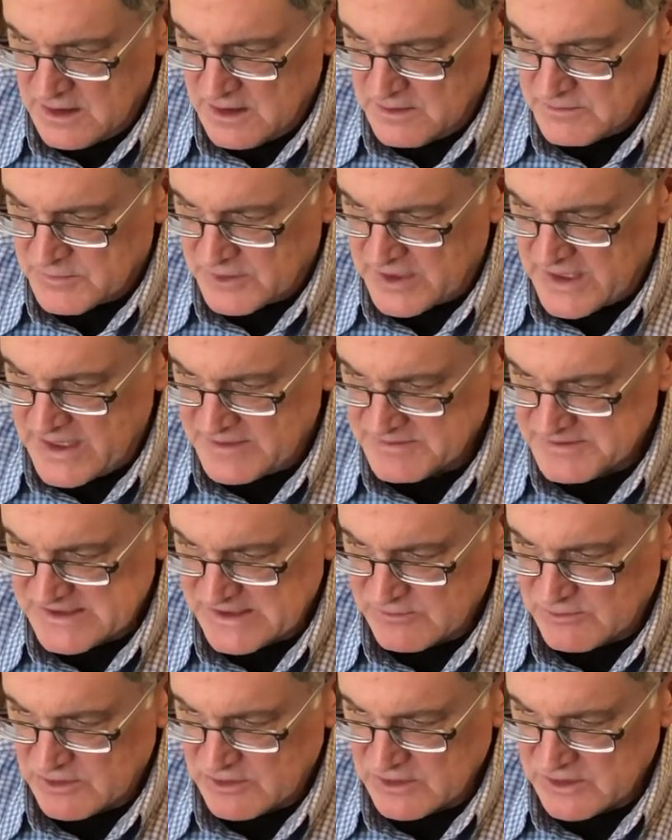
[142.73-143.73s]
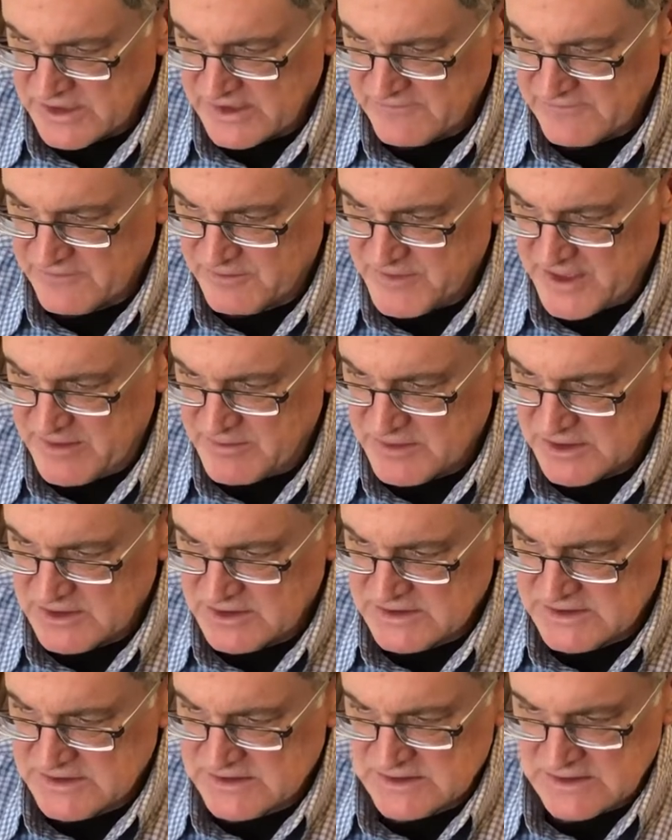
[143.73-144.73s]
Perhaps they were looking for me
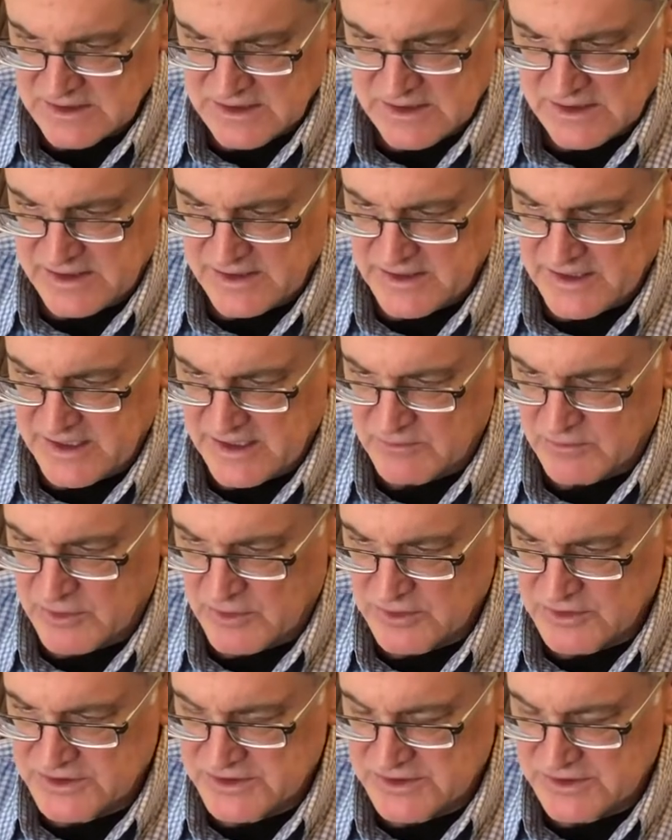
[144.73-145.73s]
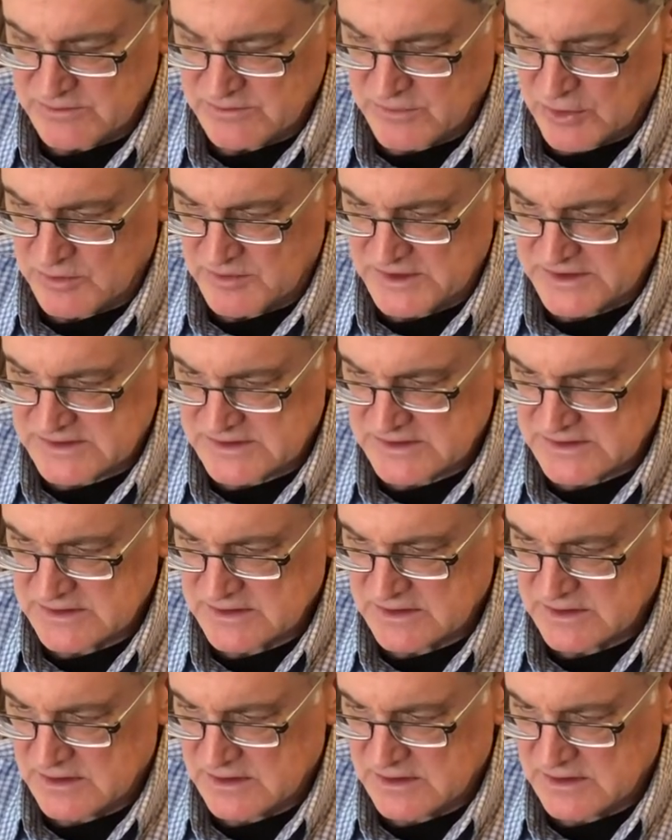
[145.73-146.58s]
because they emerged in moments,